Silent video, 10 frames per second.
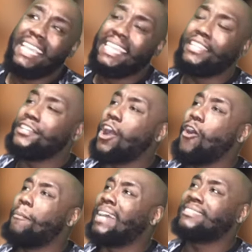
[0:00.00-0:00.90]
you know,
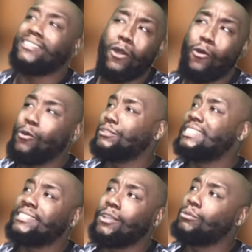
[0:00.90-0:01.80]
my soul
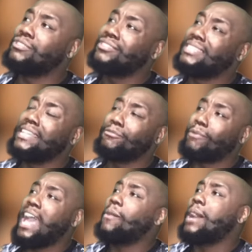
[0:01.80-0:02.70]
just don't sit
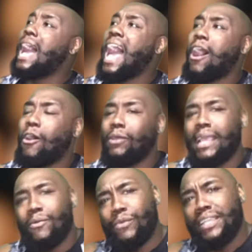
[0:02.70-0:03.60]
right with how all
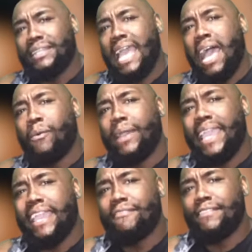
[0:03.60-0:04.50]
that went down with
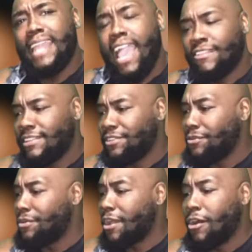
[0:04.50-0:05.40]
Evan actually
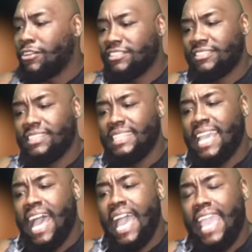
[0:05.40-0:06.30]
doing all the
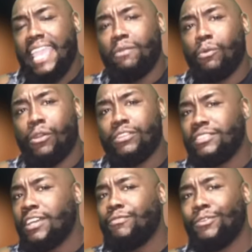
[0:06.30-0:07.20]
CIA work
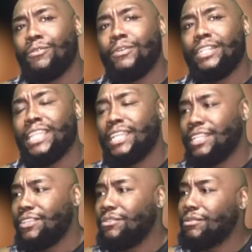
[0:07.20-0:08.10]
except for going in
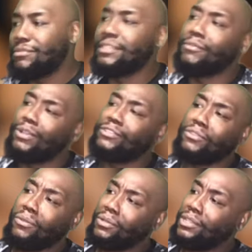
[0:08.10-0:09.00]
and, you know what I'm saying,
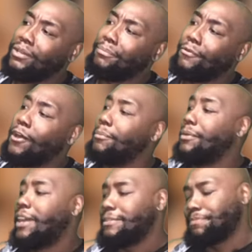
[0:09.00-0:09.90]
rescuing the little boy.
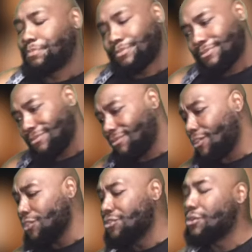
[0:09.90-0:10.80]
But,
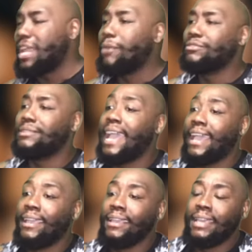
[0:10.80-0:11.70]
you know, that was
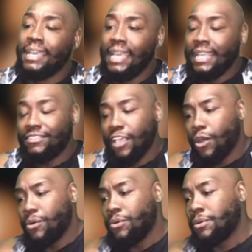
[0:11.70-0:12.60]
that.
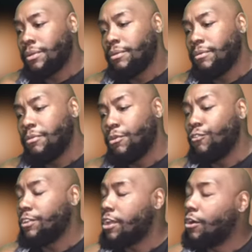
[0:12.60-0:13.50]
So,
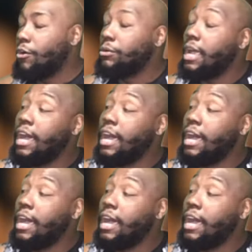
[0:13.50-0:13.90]
moving on.